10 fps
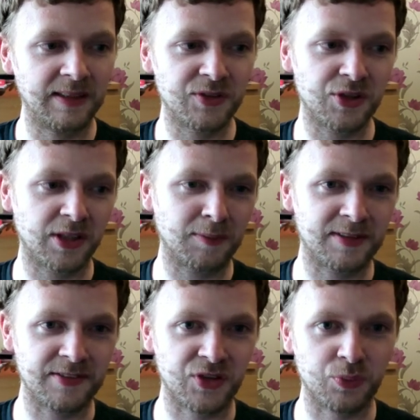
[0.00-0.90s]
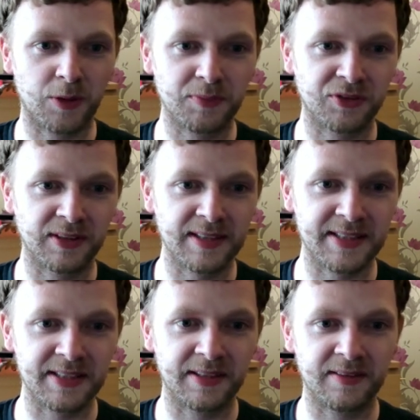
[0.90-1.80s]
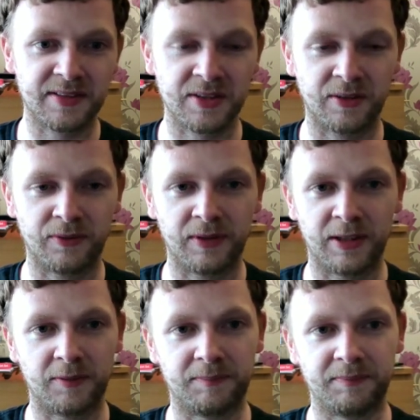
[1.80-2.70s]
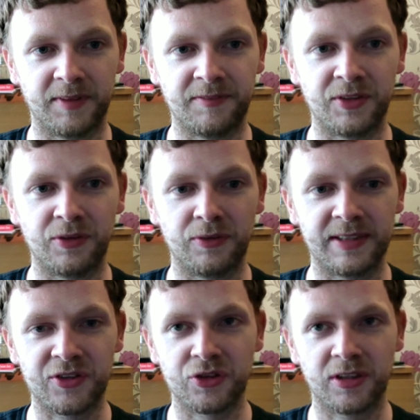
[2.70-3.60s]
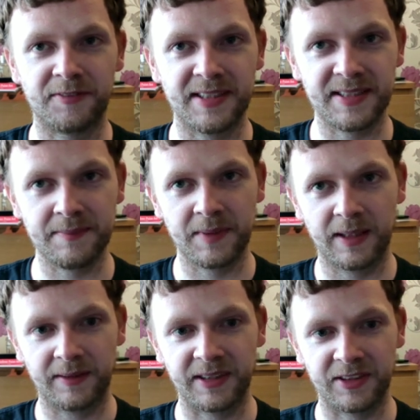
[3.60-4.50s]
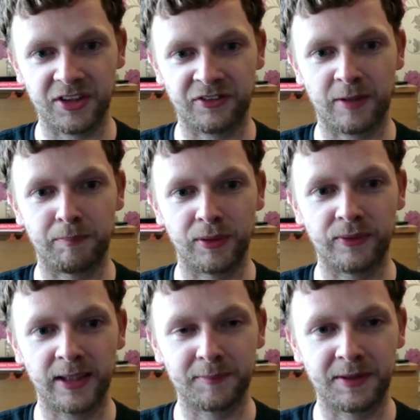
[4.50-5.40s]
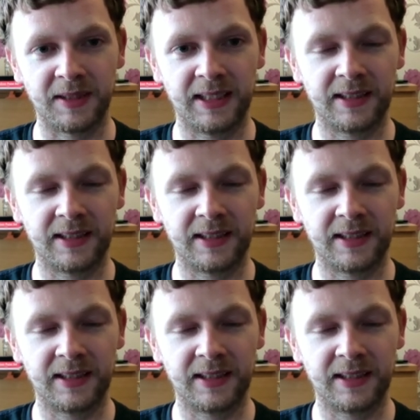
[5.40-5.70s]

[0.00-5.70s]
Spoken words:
2 copies of Swamp Chrolizian, so if you destroy this, you can generate a blue element.